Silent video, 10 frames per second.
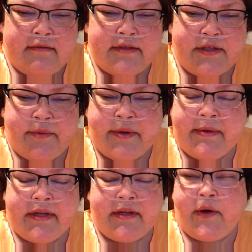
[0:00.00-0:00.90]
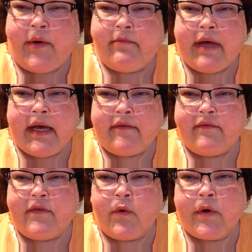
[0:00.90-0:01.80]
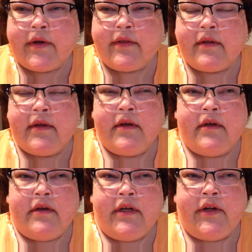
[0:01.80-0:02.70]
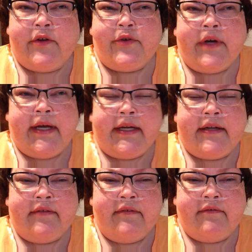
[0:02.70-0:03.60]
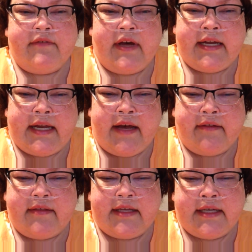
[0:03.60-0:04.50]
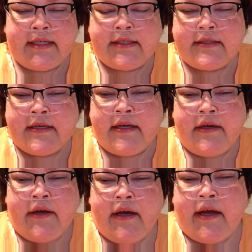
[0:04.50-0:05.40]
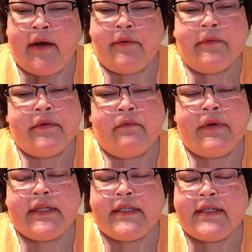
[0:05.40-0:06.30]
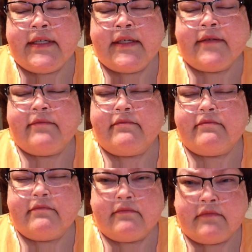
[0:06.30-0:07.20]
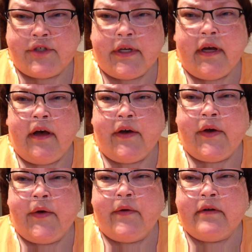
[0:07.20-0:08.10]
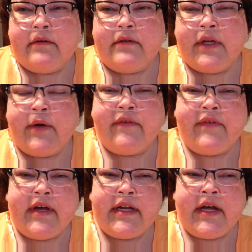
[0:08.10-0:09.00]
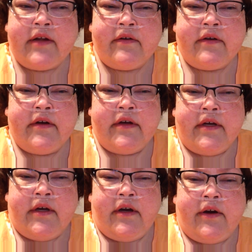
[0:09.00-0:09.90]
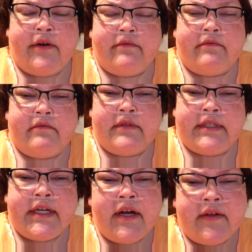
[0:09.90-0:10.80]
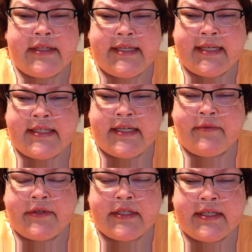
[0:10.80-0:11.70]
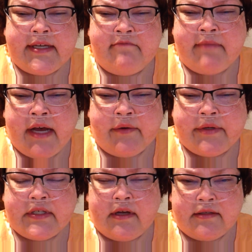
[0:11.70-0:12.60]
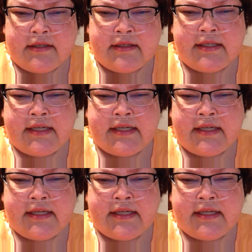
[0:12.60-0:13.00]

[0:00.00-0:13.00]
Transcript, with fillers: so we've been going back and forth, you know, trying to find out things. Uh, went to Chicago, and you know we found out or did all the testing. We're just getting back results and